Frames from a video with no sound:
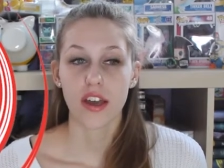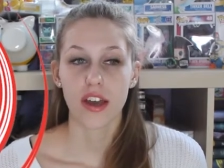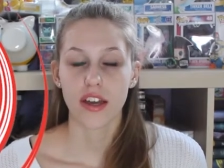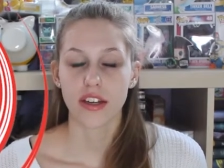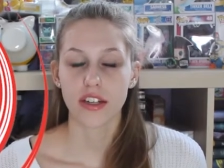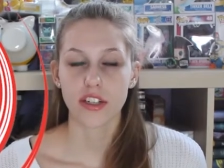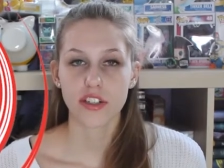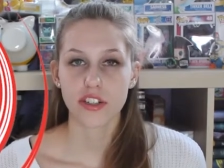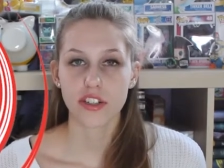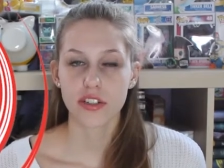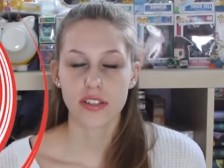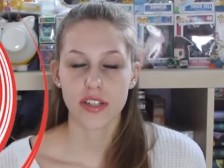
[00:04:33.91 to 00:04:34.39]

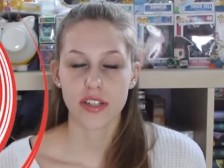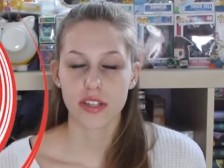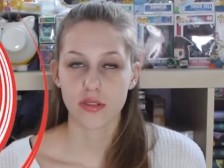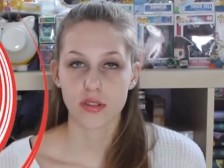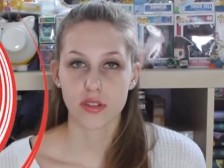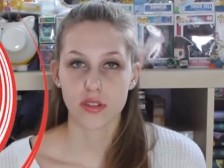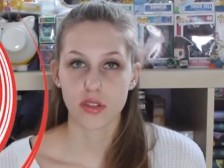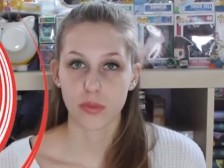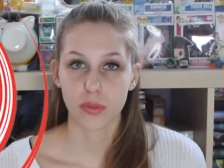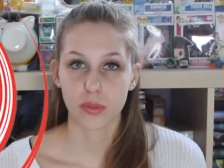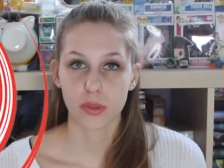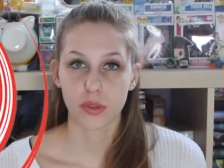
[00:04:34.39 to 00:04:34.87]
and it just sounds
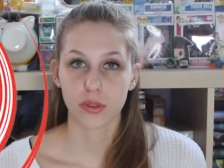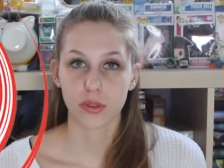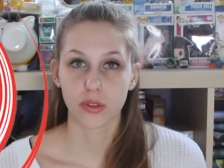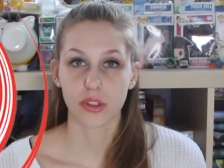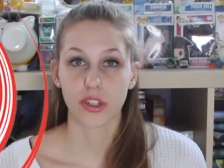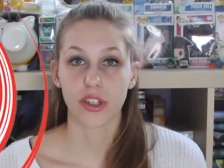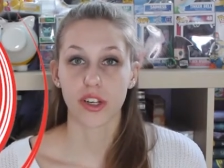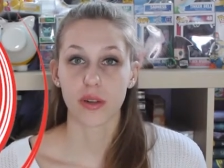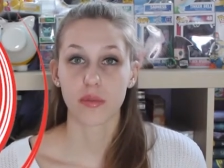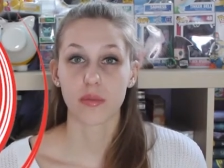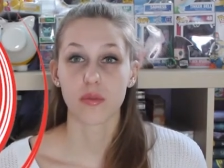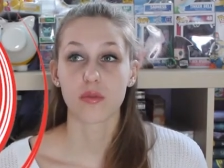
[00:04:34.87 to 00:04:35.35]
super cool
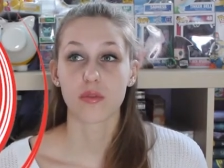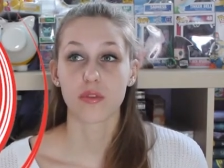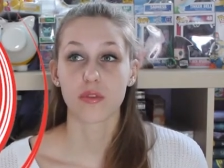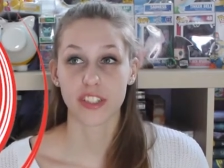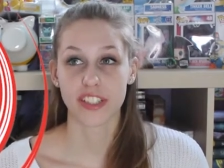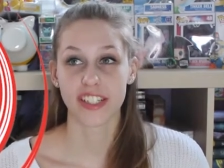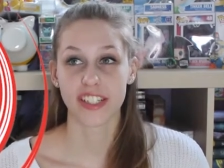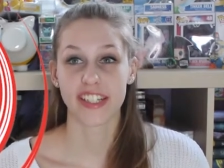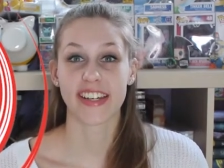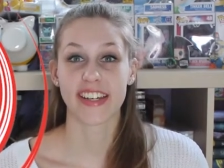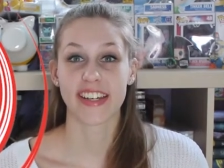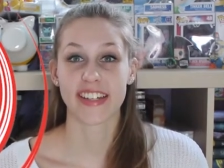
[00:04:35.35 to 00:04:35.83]
and I'm
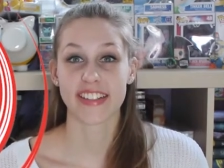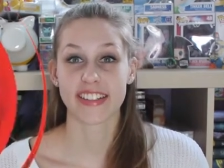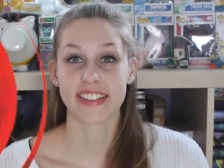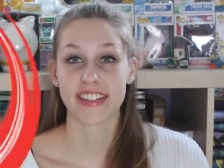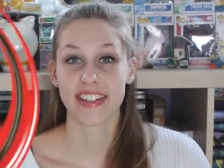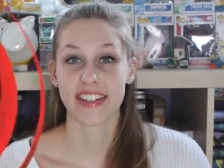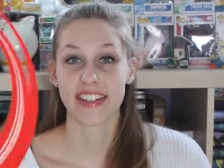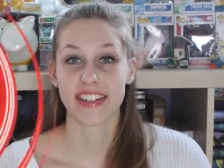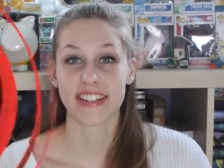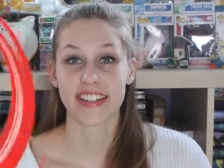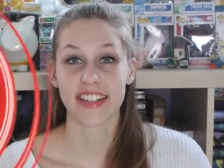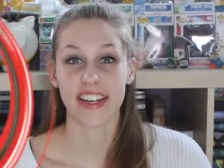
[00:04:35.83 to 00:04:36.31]
really
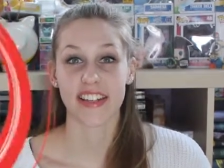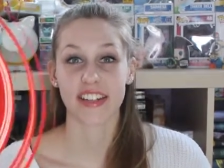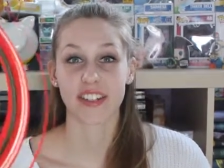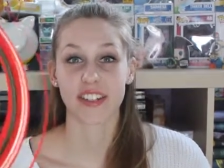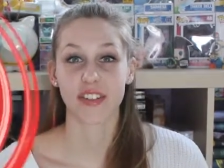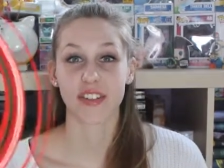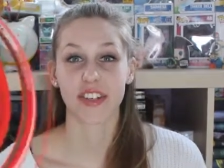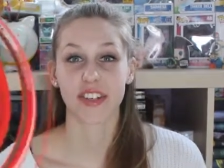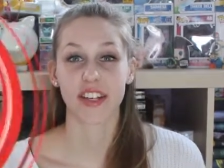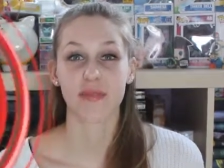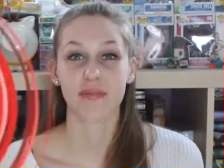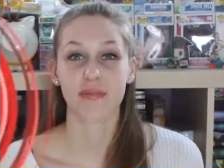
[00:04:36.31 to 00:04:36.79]
excited to get
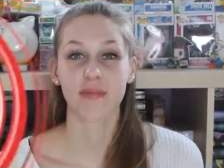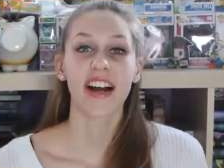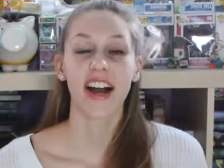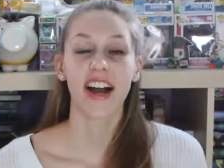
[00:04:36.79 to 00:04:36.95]
to it.